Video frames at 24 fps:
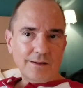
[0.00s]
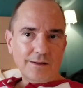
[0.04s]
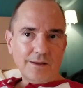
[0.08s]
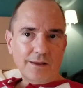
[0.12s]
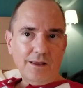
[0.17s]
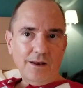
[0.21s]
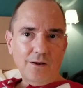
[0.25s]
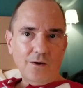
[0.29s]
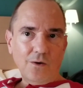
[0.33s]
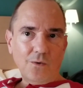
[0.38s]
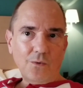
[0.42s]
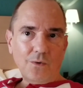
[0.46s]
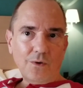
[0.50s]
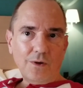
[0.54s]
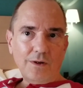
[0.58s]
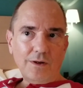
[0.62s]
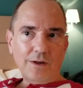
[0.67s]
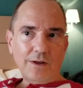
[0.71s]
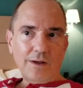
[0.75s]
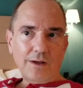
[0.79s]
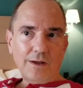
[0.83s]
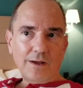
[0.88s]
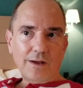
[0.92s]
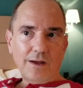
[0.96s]
you know,
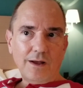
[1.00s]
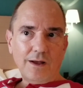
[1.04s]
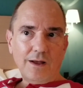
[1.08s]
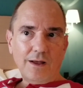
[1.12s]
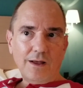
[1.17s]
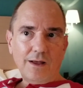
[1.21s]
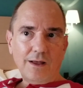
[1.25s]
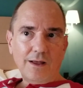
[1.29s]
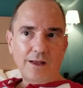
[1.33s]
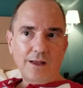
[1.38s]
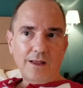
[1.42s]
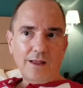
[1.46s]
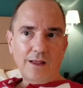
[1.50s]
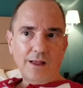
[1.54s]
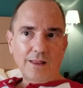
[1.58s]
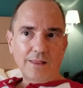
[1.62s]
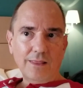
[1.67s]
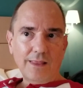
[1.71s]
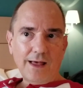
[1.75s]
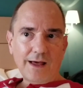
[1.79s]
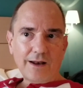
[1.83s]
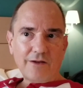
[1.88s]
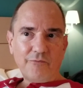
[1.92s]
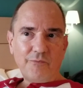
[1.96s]
uh, a
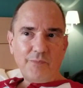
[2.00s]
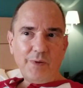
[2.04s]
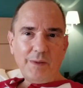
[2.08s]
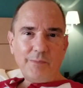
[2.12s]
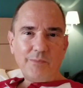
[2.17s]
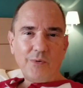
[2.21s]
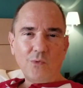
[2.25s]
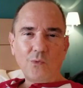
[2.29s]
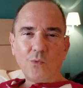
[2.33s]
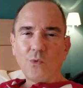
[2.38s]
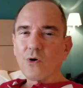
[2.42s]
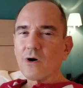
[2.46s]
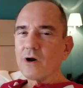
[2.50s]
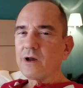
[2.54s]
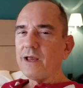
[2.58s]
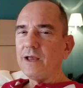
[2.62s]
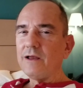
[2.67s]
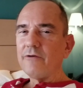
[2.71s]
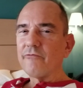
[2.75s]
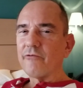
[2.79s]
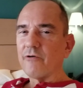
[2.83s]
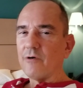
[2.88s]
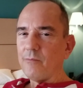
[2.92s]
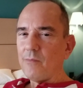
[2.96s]
lot of people
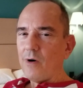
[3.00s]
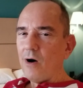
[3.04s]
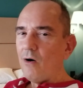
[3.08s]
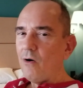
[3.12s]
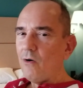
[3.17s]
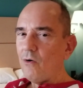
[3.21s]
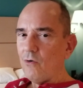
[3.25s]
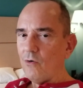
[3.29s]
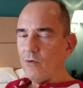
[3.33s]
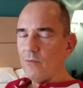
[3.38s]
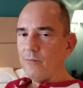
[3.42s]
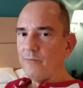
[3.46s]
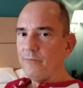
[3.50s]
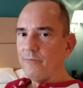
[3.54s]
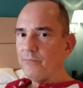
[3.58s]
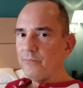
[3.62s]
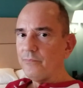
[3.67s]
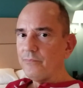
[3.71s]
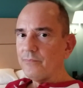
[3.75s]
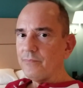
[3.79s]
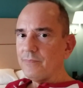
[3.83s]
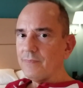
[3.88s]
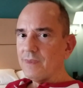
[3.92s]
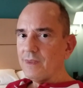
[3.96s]
working from home
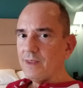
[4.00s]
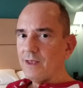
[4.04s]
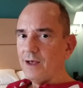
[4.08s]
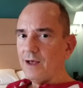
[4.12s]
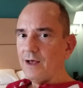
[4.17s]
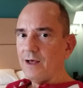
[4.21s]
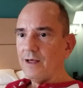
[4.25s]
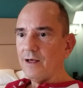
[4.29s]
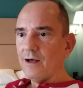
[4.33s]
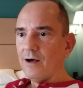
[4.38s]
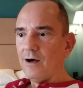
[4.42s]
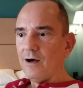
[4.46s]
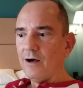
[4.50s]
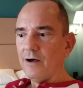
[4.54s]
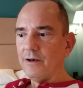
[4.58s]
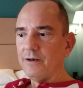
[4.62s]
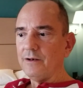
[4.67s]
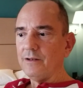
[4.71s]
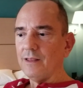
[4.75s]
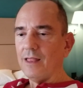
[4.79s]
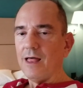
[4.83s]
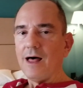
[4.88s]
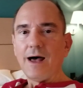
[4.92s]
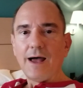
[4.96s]
uh,
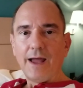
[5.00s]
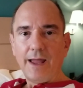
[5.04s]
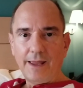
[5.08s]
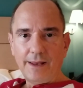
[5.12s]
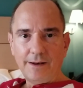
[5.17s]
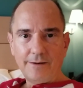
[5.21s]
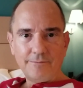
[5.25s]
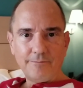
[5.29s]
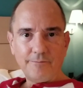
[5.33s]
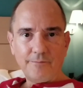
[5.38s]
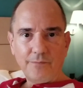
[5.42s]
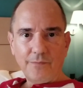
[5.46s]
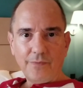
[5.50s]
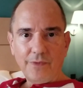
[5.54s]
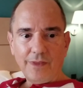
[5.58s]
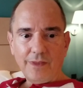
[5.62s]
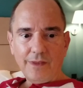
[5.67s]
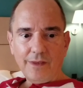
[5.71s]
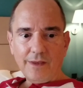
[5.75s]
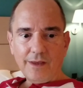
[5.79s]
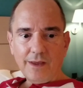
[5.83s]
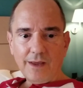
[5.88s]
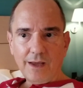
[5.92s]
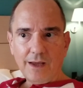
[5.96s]
online,
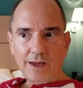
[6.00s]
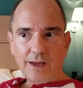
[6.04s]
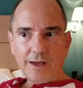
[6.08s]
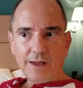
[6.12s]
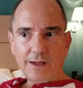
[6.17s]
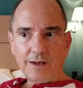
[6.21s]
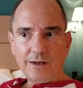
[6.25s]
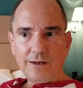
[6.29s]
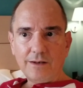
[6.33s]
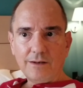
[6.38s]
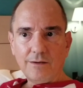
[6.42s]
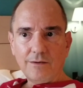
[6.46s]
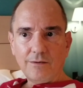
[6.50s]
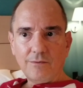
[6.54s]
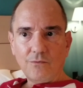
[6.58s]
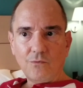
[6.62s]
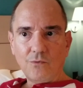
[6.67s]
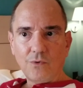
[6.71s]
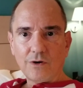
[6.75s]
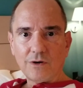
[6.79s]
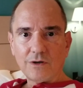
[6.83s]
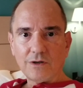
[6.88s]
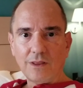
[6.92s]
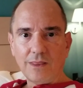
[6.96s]
and
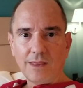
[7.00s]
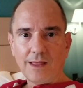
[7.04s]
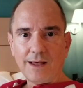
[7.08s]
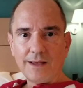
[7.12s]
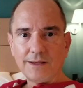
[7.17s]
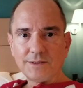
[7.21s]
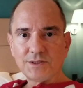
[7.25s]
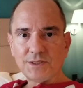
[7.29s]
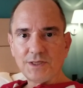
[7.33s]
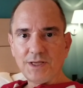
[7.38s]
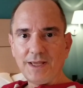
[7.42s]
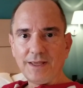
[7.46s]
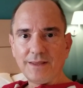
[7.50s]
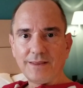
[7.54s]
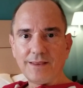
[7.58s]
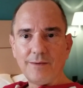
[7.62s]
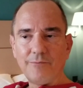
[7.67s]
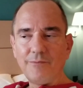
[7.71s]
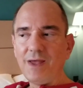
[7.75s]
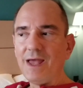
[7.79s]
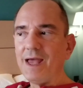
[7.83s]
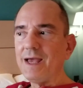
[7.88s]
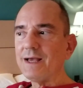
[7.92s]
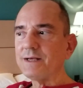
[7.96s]
we're a lot seeing them
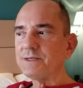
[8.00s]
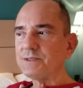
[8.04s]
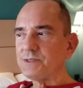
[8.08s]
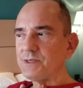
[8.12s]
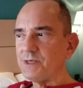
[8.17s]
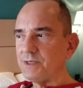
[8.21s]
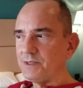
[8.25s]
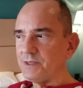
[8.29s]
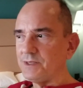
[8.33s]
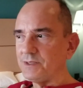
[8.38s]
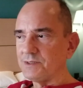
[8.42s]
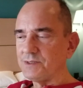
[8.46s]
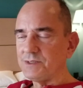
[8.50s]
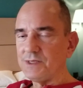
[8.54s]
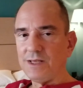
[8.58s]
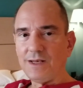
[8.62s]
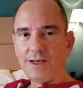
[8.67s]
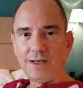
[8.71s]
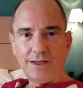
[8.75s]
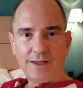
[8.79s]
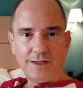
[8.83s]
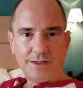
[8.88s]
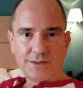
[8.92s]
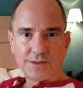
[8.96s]
exit the
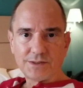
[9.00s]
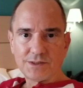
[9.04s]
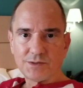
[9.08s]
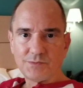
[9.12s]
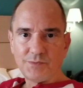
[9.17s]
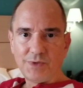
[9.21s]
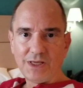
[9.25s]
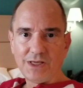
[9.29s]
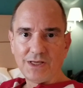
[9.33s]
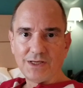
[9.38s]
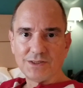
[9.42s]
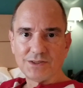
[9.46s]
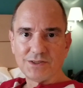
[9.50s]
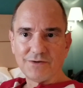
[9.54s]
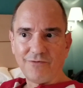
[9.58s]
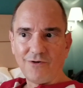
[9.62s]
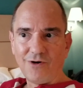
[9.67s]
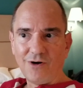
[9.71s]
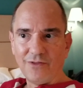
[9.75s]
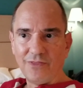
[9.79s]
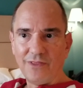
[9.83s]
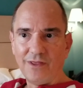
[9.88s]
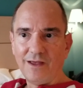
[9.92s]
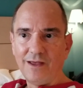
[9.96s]
cities because of
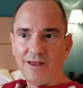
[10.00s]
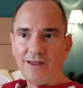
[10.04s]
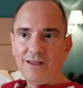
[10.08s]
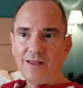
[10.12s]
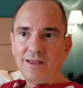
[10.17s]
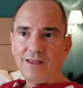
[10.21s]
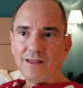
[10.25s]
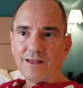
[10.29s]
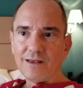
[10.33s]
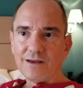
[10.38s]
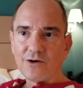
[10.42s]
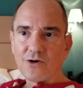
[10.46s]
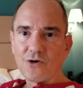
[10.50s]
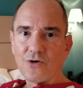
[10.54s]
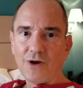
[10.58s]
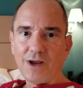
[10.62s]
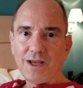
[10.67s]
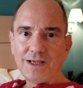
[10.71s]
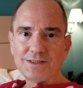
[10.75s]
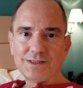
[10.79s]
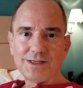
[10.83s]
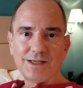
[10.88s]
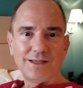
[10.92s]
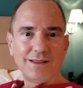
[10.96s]
all the
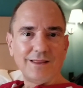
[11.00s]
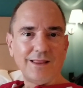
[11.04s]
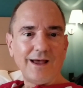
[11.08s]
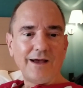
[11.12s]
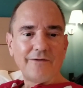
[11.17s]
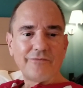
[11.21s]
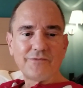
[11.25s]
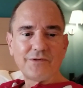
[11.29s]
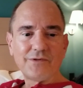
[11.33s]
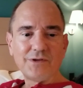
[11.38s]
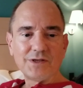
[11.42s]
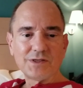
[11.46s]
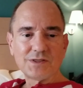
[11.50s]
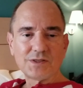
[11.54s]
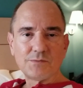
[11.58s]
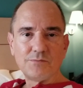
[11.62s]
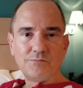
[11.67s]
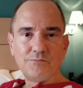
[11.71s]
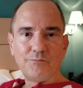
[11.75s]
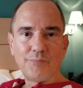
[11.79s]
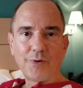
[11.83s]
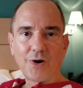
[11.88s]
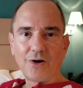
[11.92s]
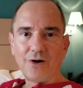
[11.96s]
crazy leftist
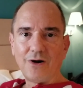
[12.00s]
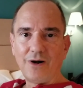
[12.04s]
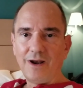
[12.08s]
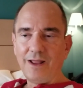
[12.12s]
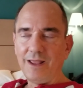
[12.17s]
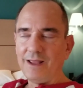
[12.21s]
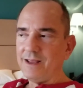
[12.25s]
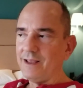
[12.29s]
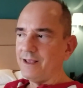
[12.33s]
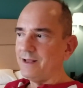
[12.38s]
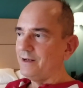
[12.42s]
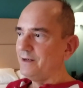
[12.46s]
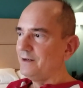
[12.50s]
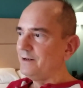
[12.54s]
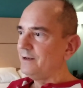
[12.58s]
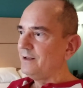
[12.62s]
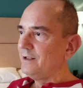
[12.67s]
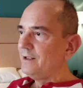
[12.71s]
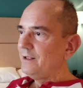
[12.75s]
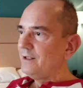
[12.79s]
burning and